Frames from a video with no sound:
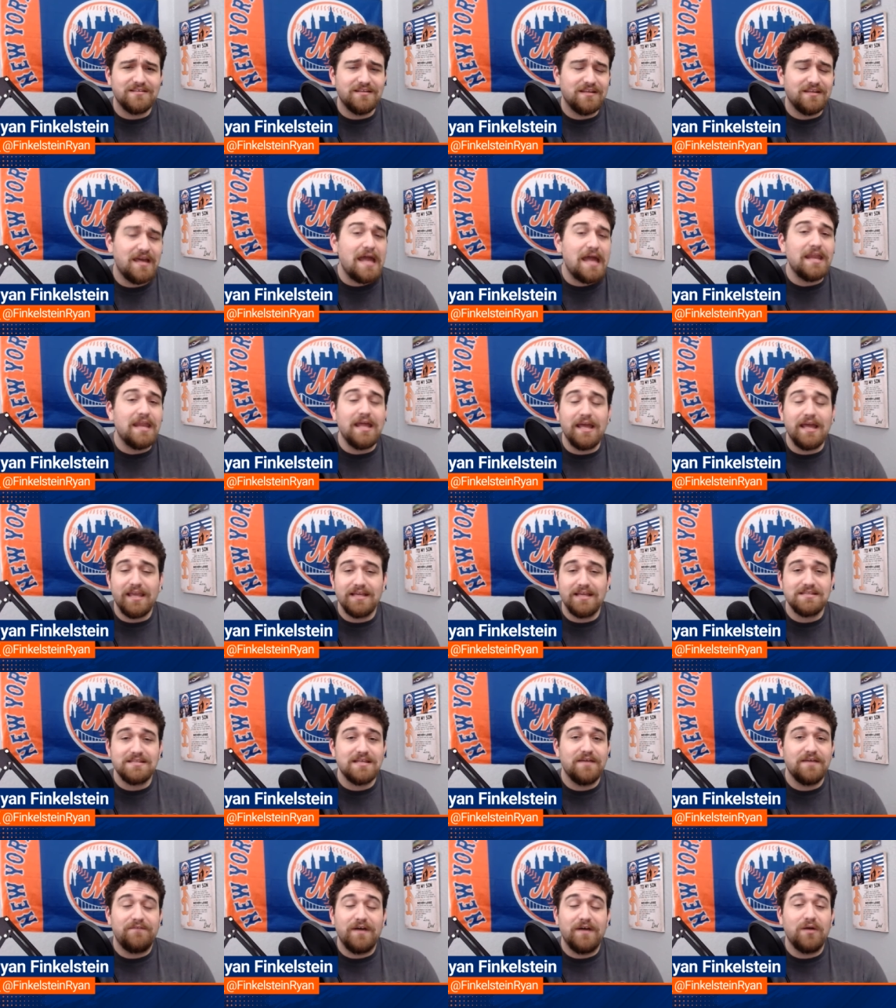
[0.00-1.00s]
I guess
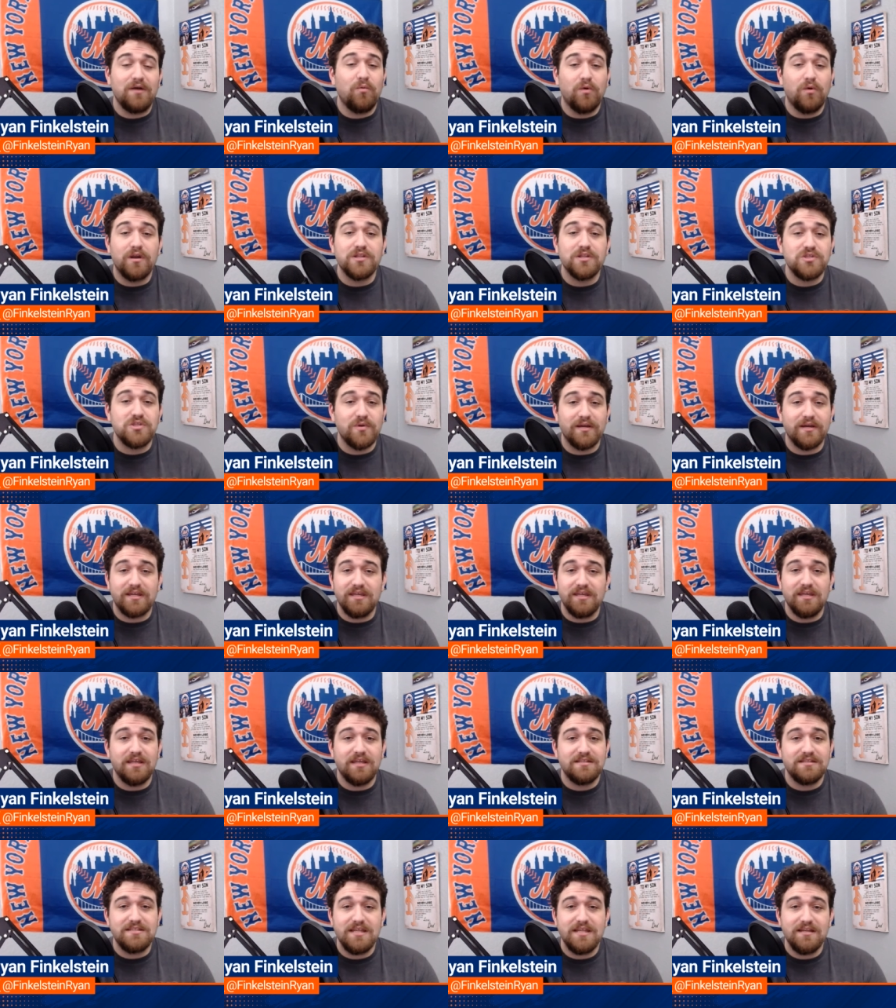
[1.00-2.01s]
if I wanted to, I could
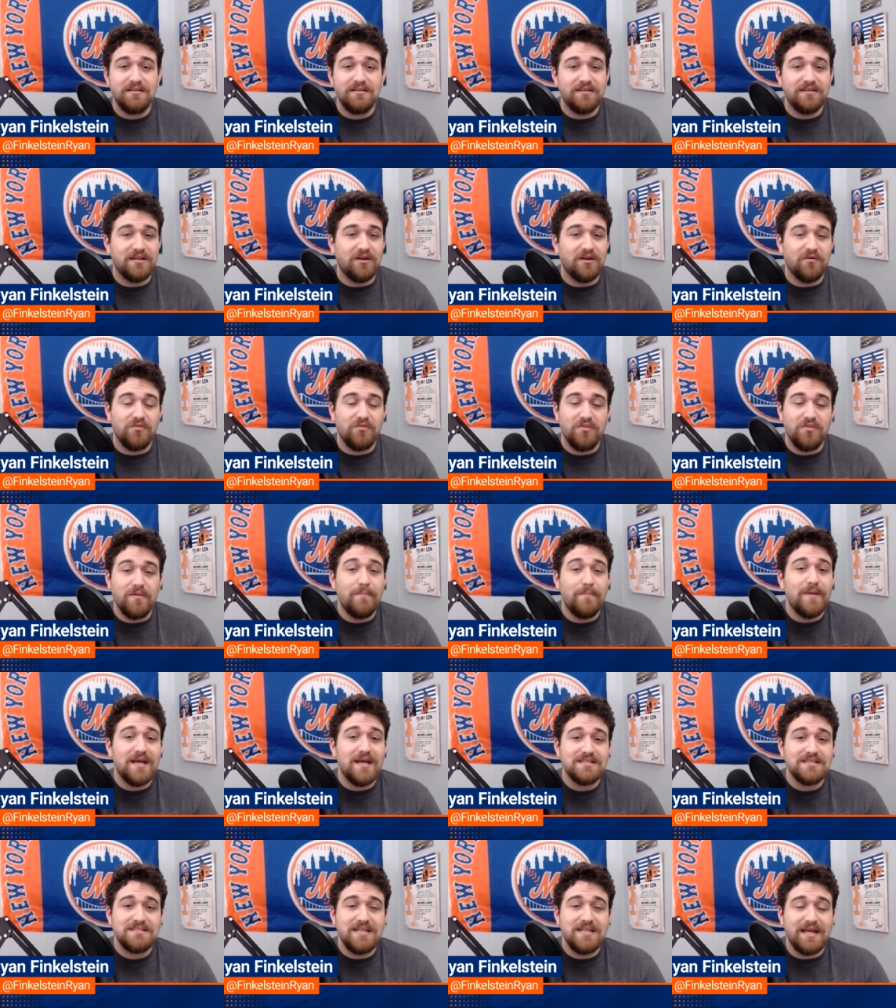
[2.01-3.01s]
get, you know, the
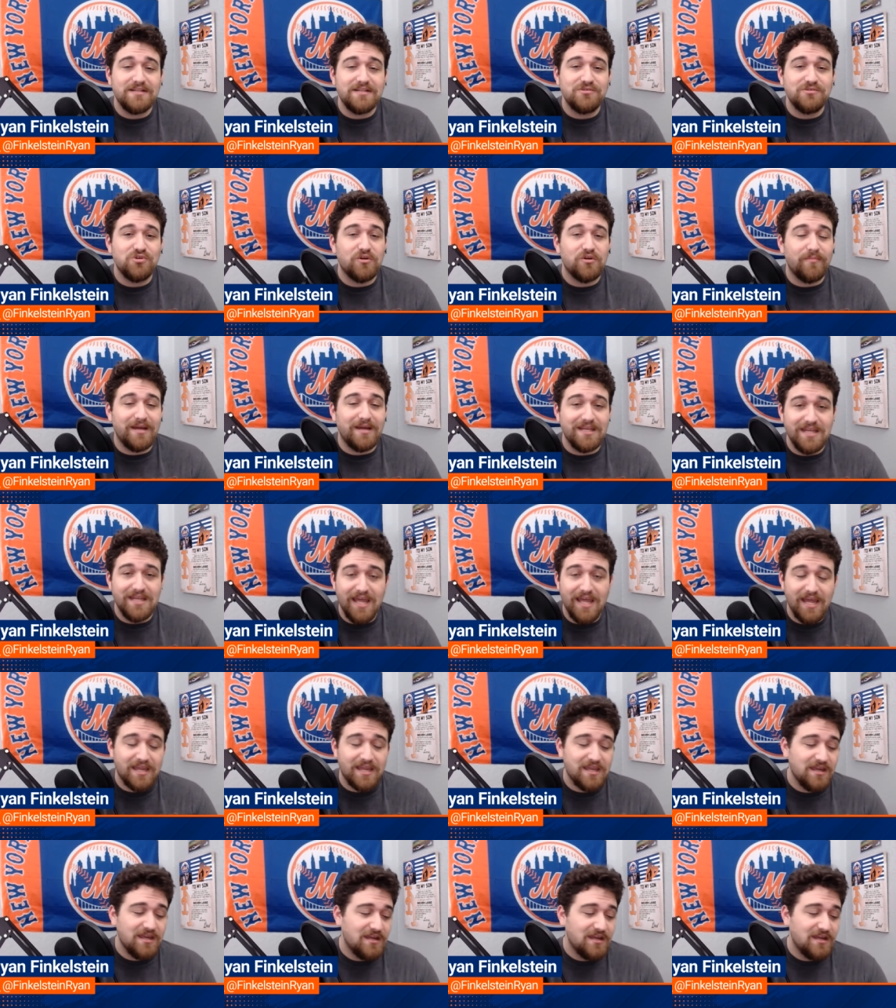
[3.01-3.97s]
best tattooed on my neck.